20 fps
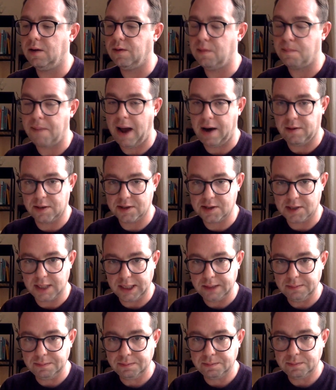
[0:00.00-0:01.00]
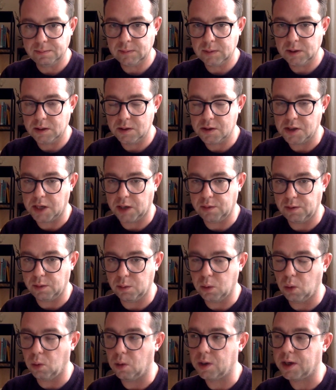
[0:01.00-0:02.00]
barrister, Sophie
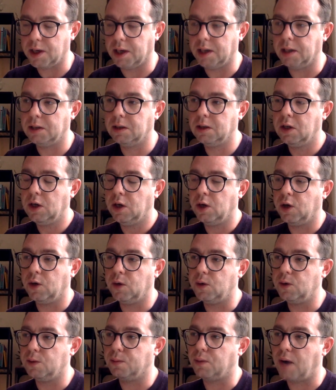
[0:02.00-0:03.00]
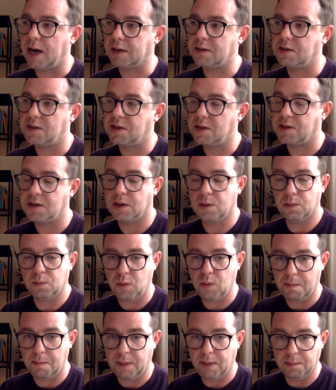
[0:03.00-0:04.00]
Walker, who practices at
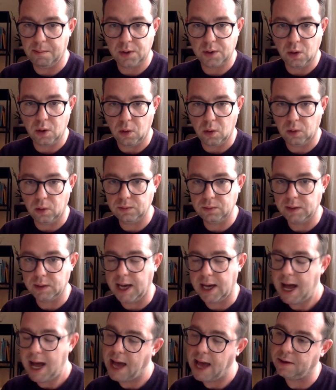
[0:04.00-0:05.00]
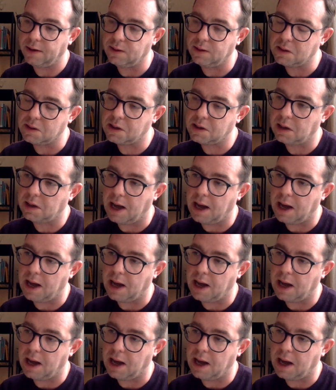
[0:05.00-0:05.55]
One Pump Court, and